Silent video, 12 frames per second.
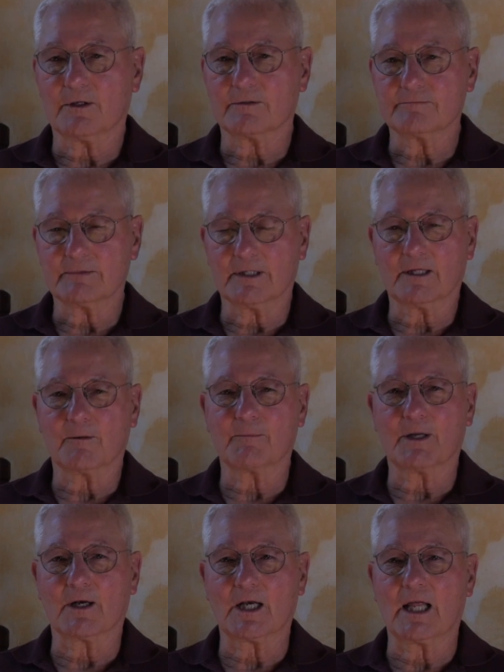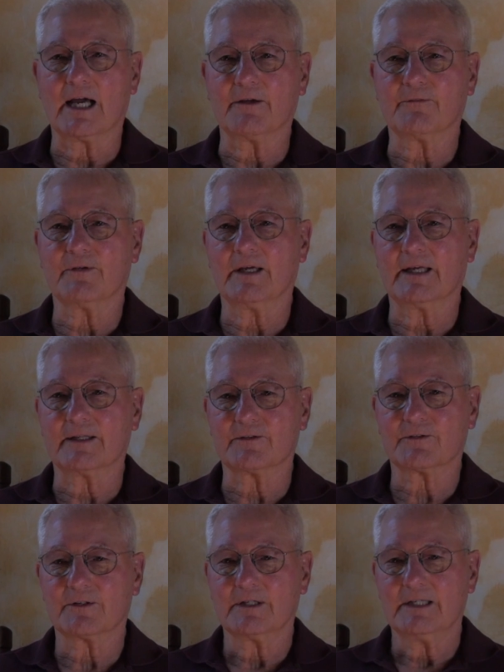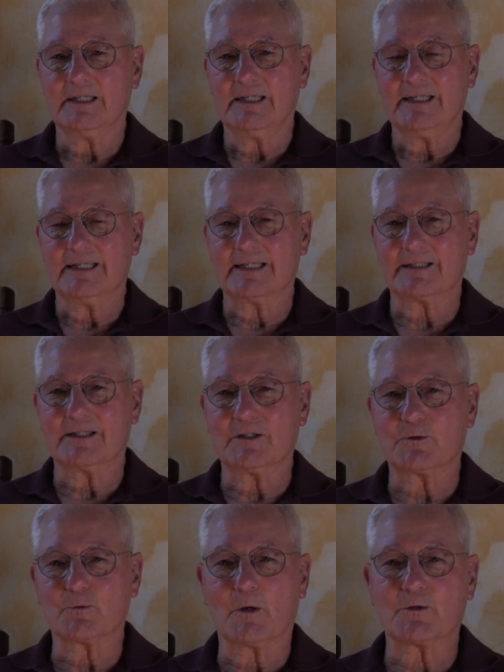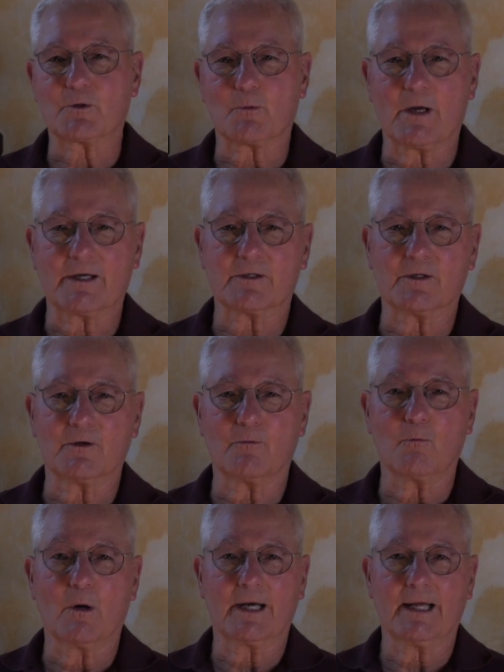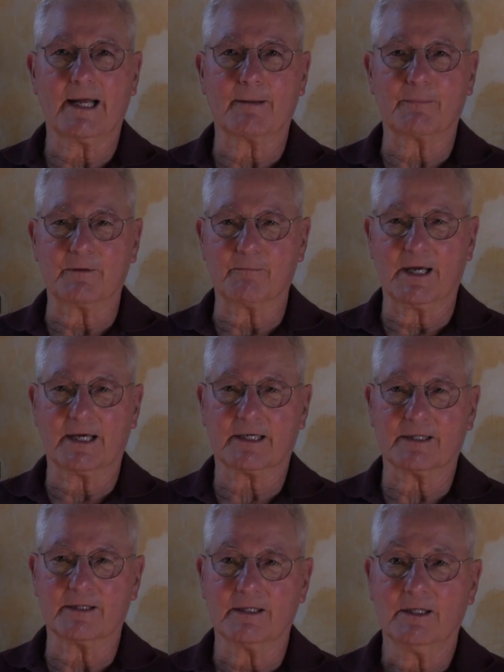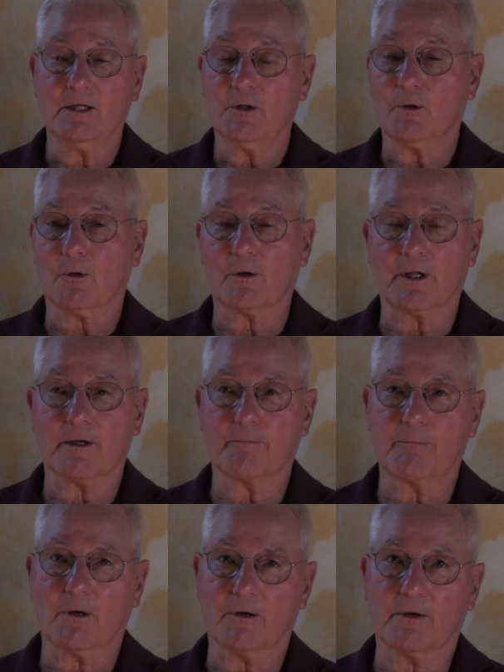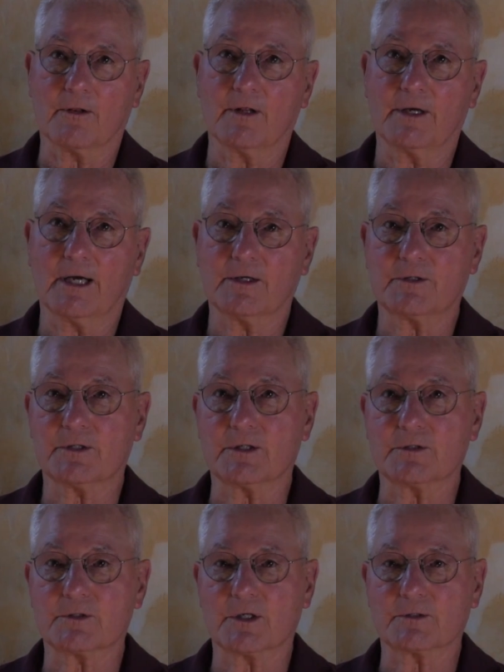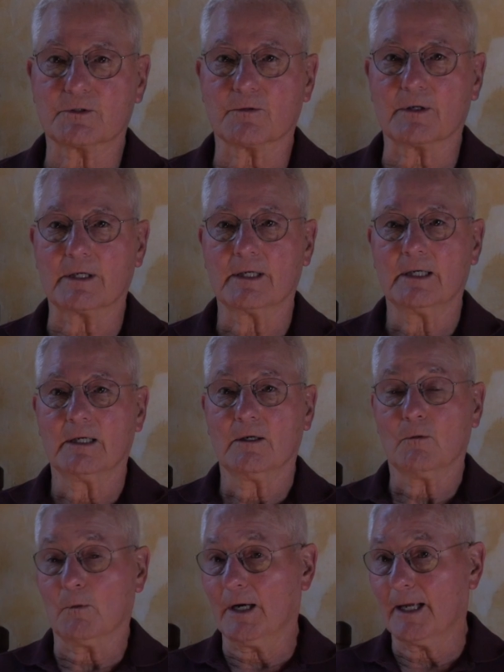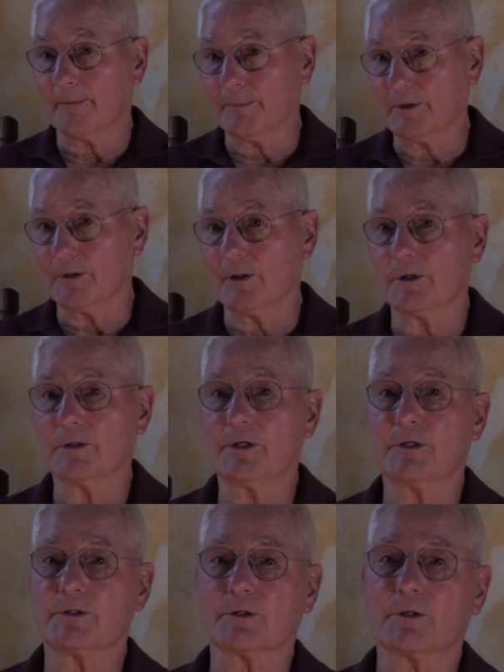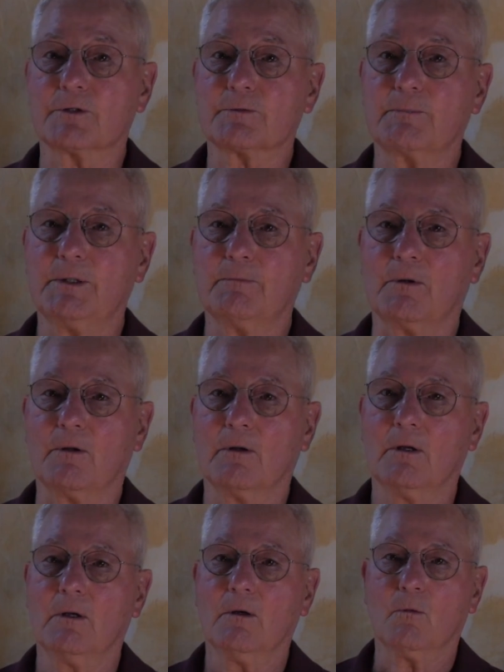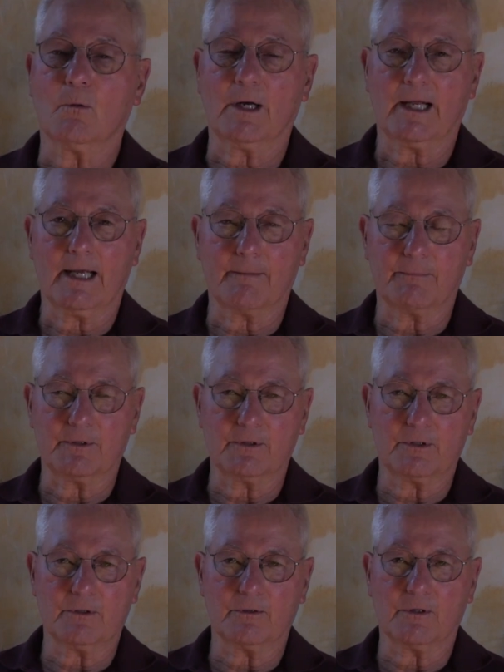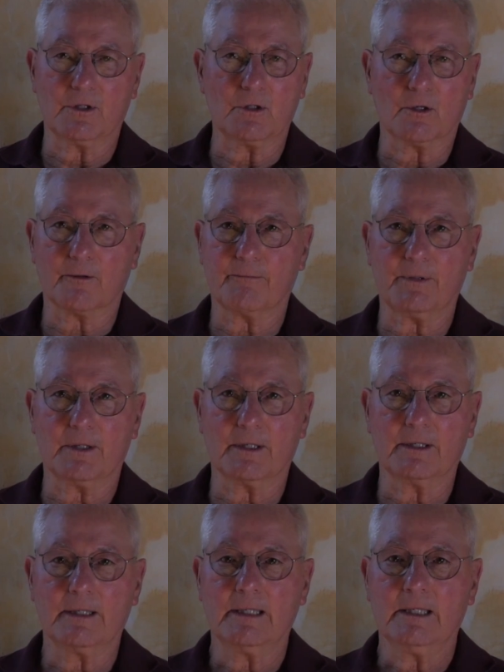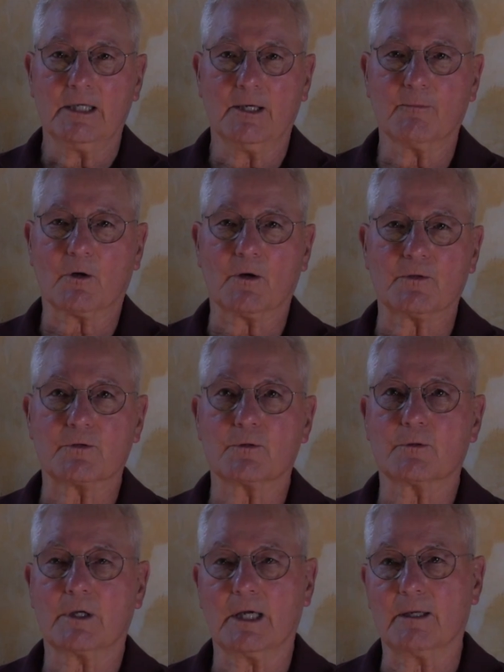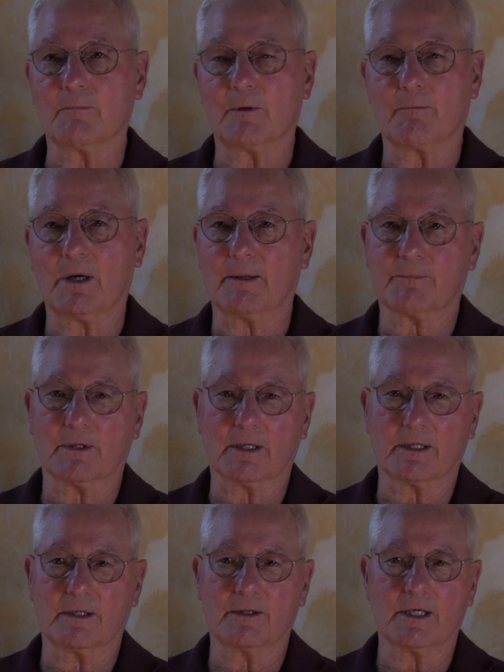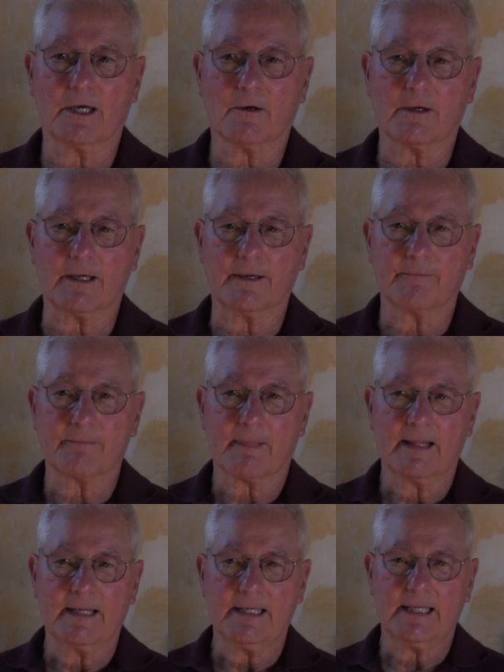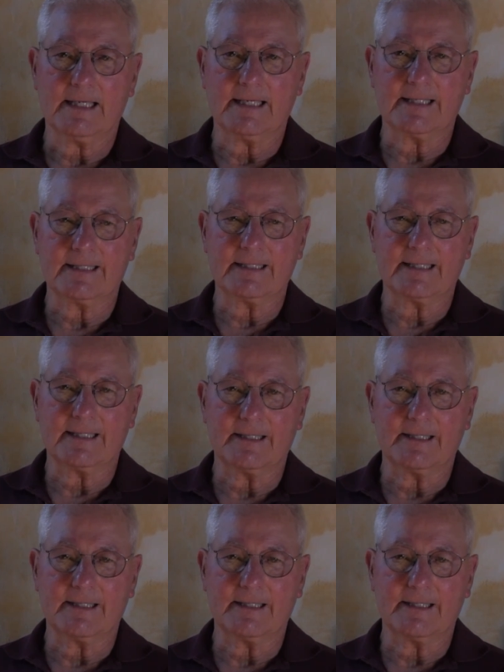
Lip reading: little bit of life it is resurrected of what happened back in the earlier part of the 19th century, what happened to the indigenous people, what happened to the European immigrants who came and populated the area. And